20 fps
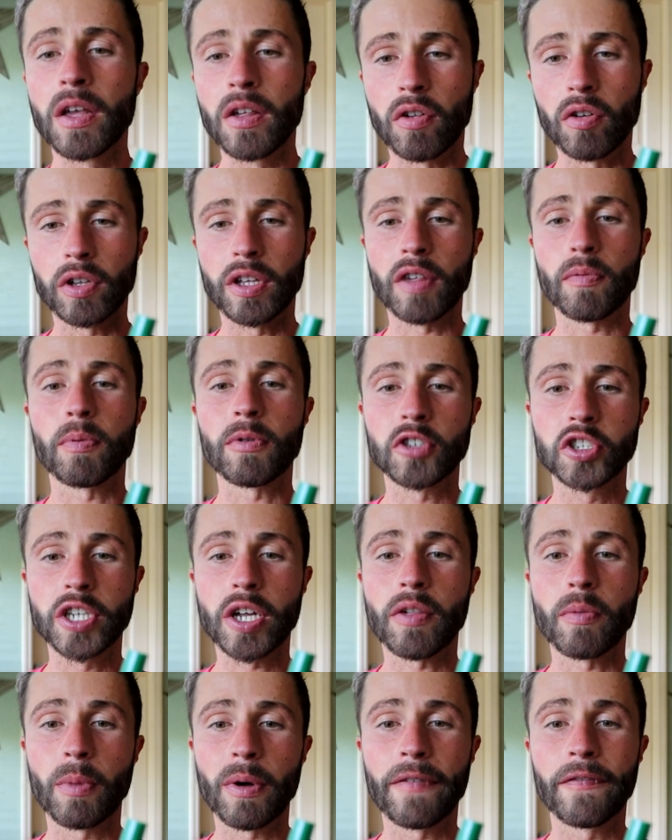So this was
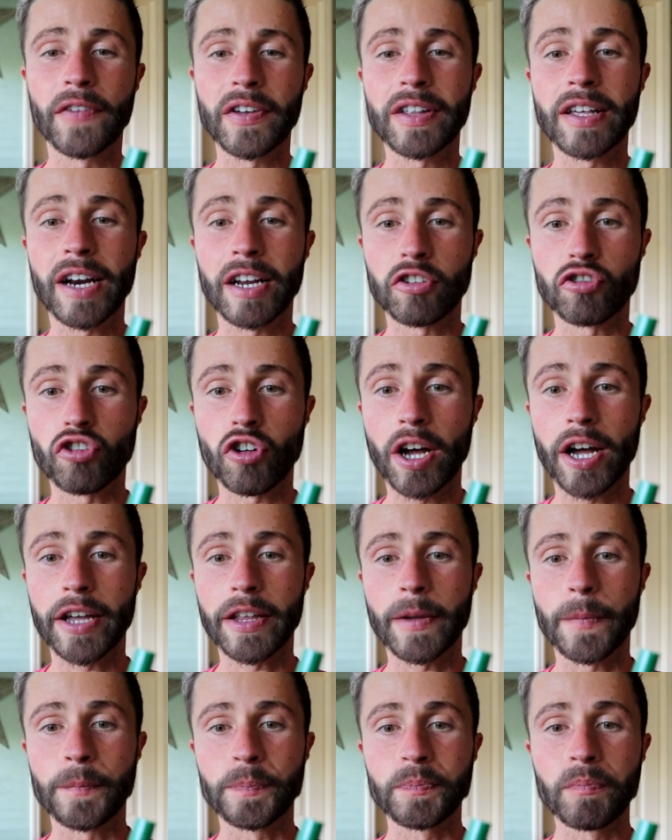just one thing that I
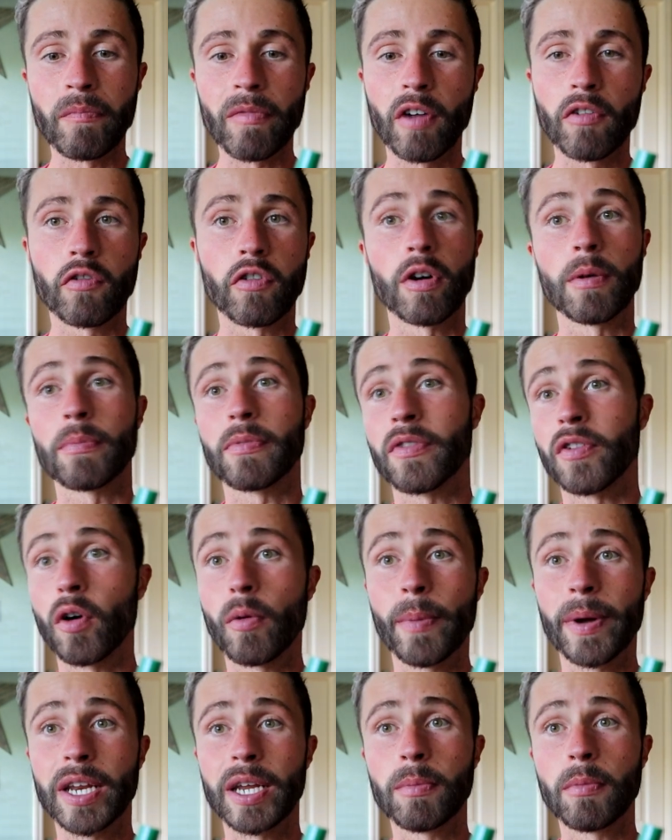tried from so
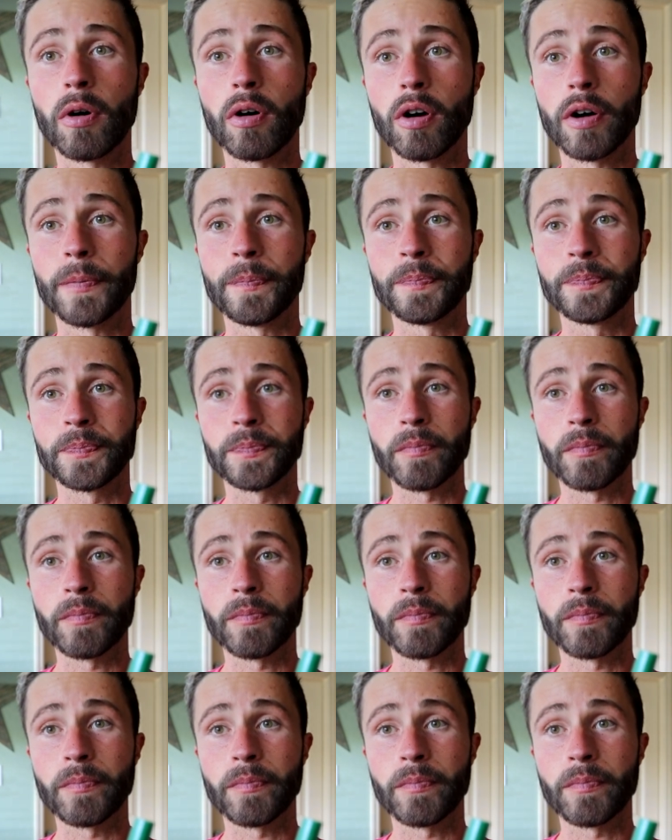many more.